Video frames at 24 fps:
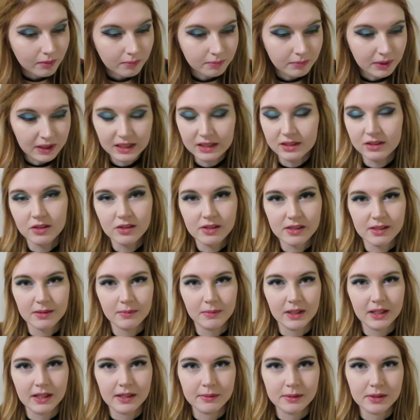But it's not
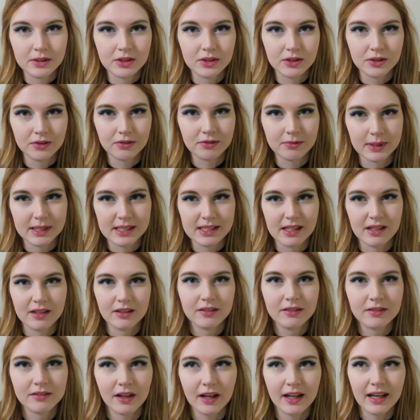something I would do for
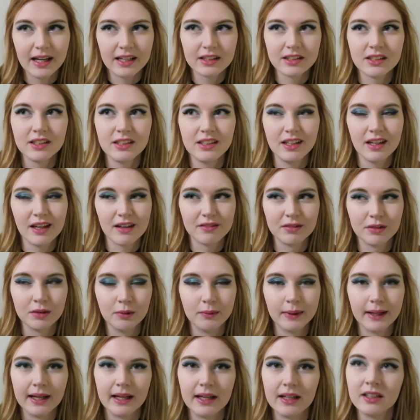myself. I actually never
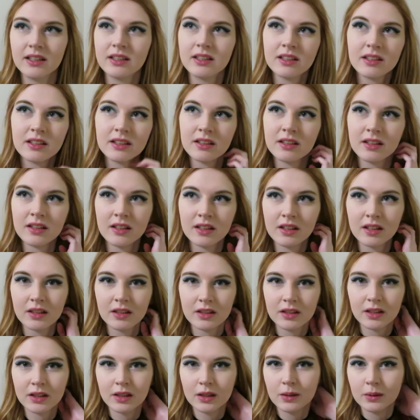wear
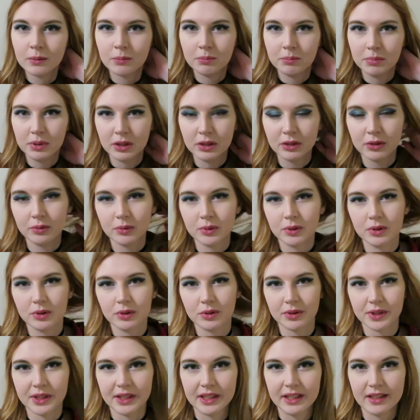blue or
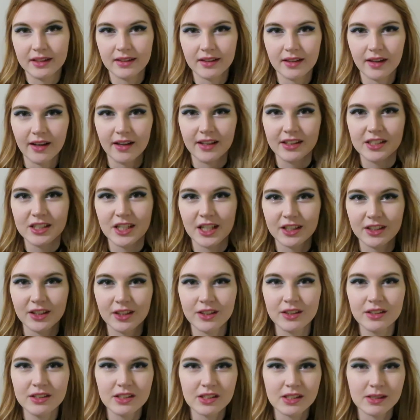green
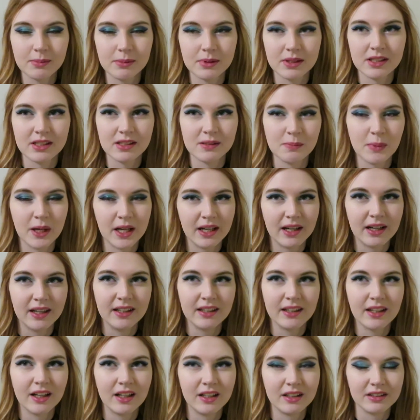eyeshadow just because my
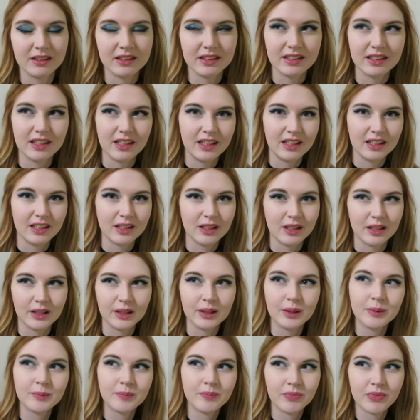eye colour is like a